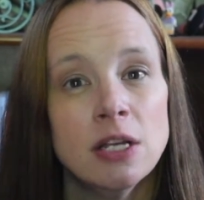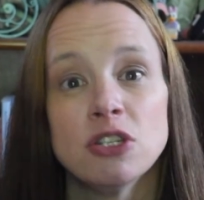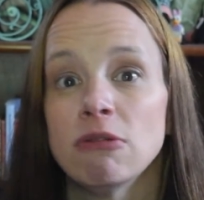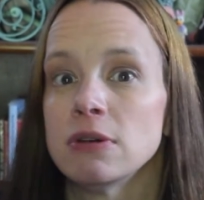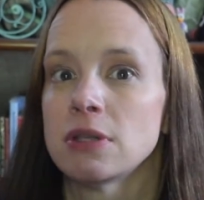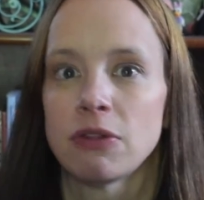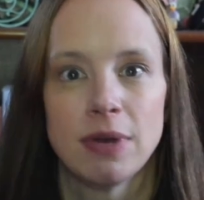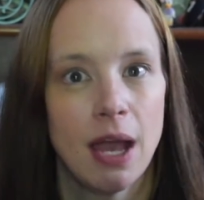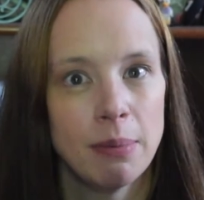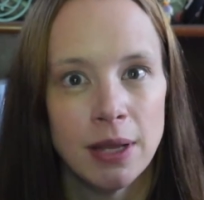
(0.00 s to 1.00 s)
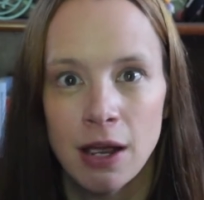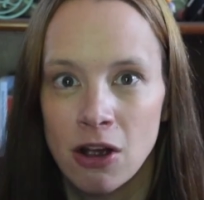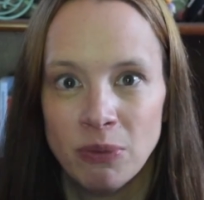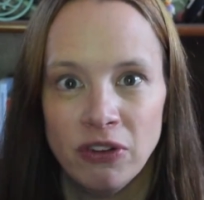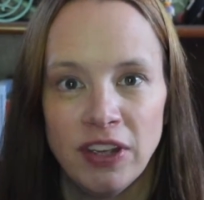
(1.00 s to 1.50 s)
So there's the Three
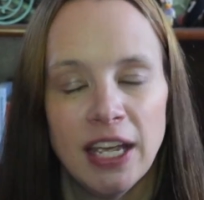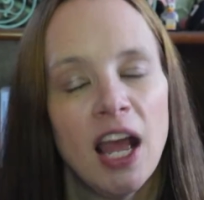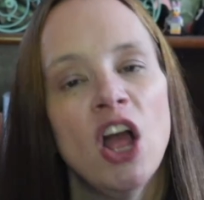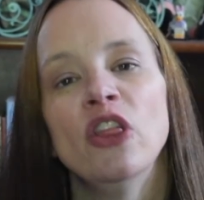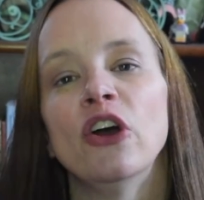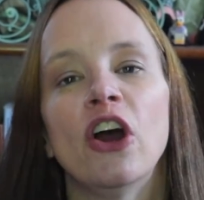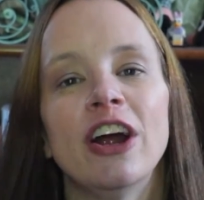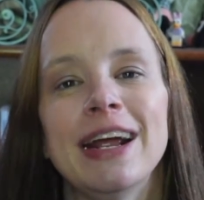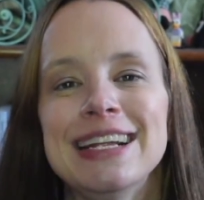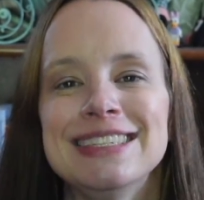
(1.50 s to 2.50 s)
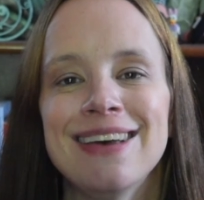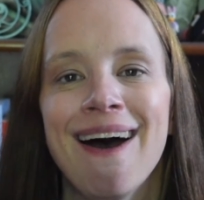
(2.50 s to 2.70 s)
Caballero movie. There are a